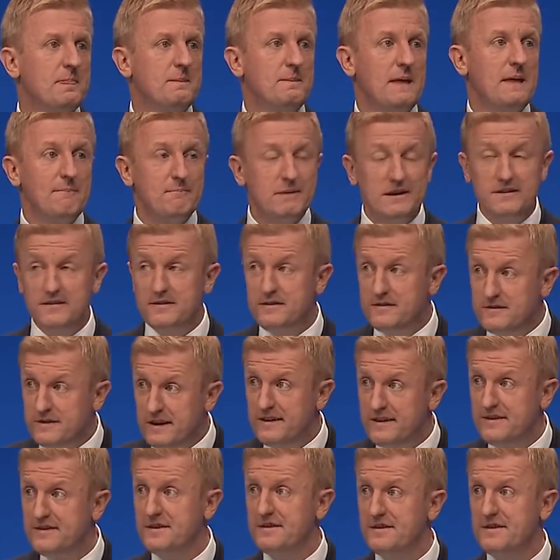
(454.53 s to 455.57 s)
That means
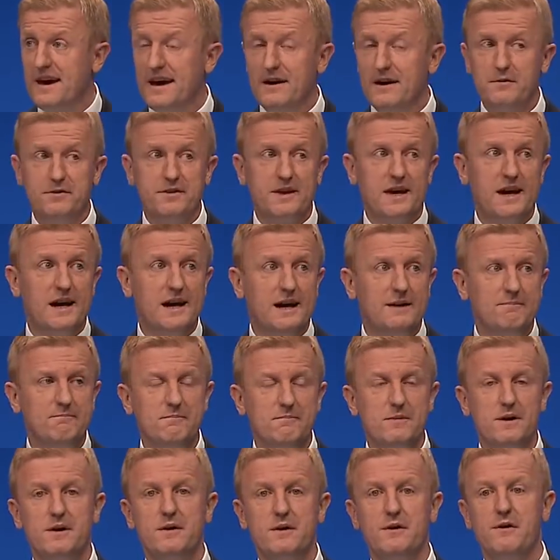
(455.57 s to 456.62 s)
decent healthcare,
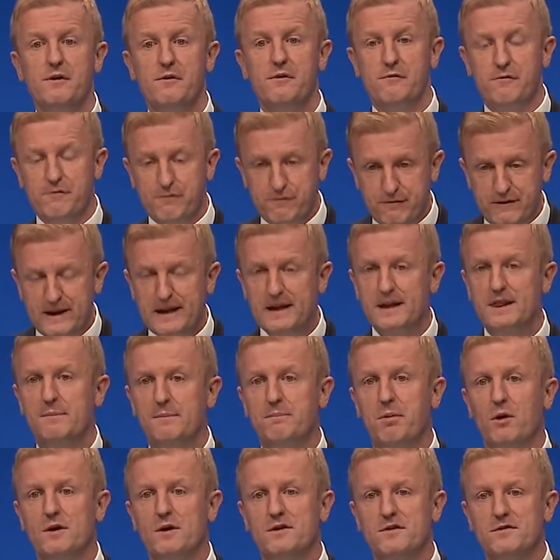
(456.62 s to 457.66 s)
free at the
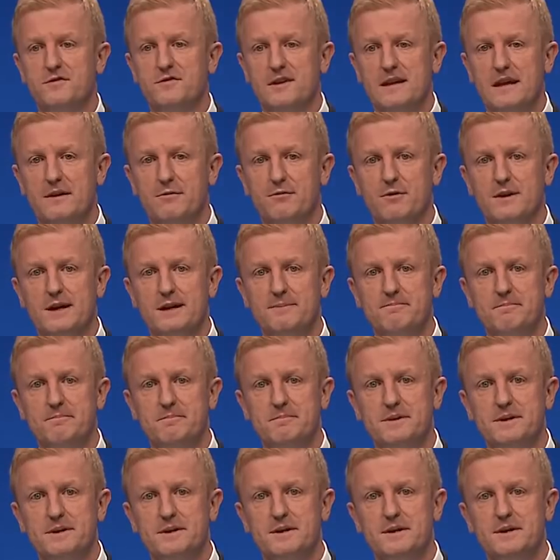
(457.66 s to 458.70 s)
point of delivery,
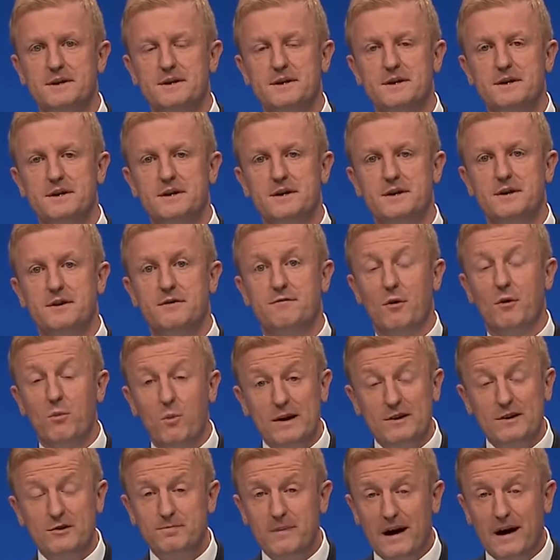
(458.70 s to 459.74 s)
from
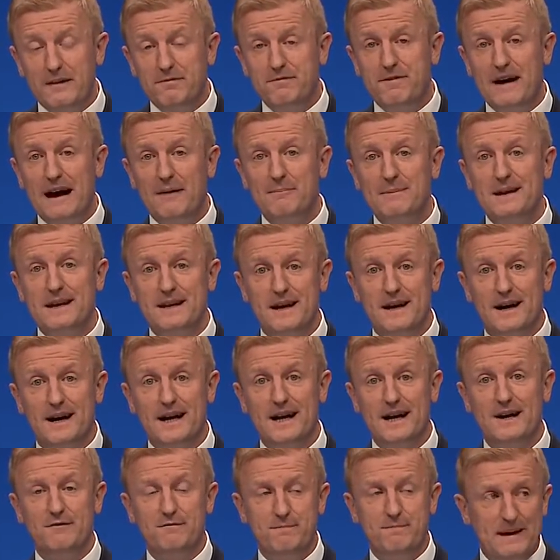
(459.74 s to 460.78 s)
which my family and I
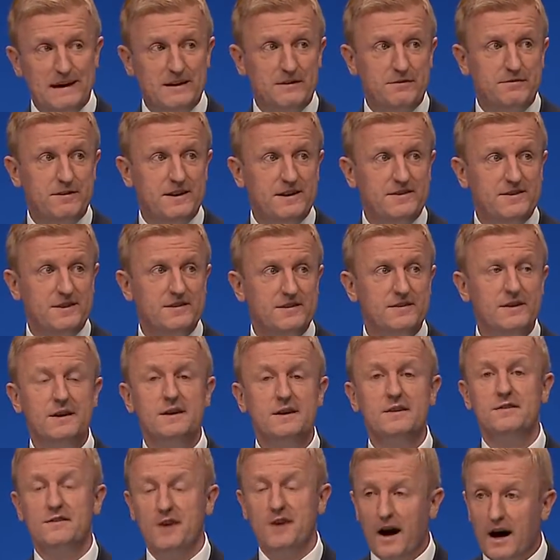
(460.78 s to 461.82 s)
have benefited
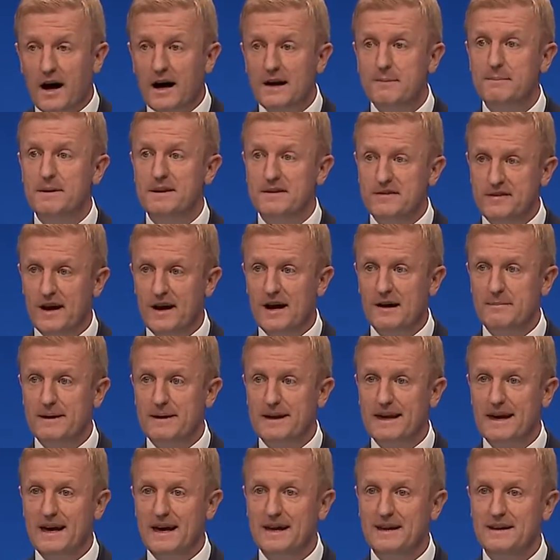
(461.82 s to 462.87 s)
time and time
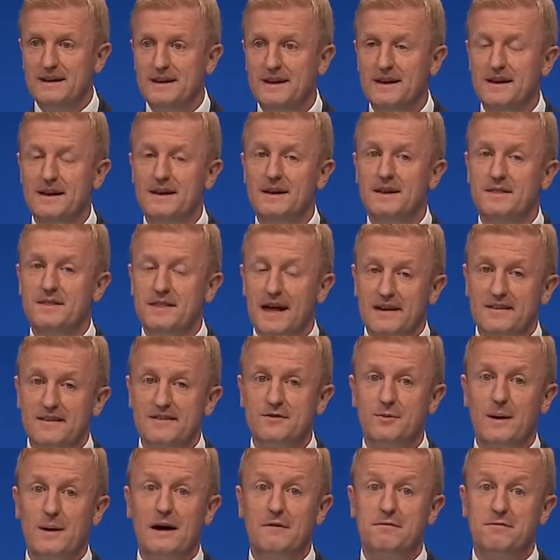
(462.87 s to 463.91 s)
again, thanks
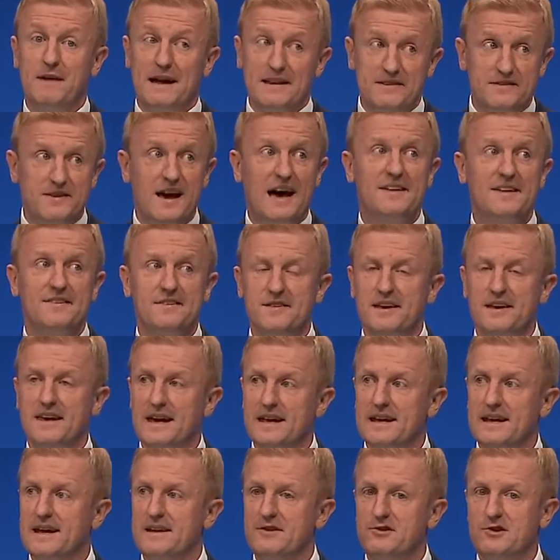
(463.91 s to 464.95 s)
to our fantastic
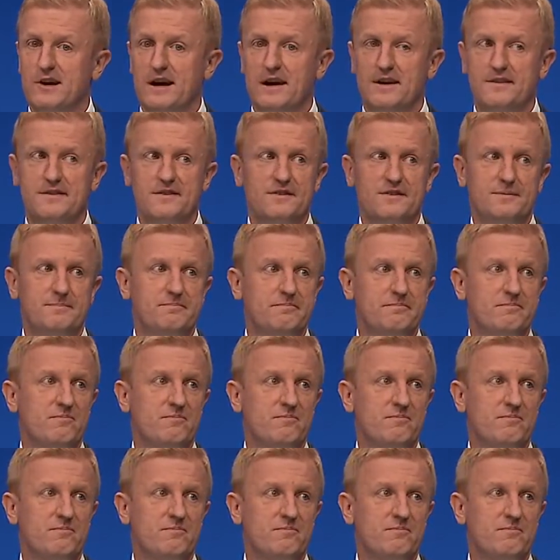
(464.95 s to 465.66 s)
NHS.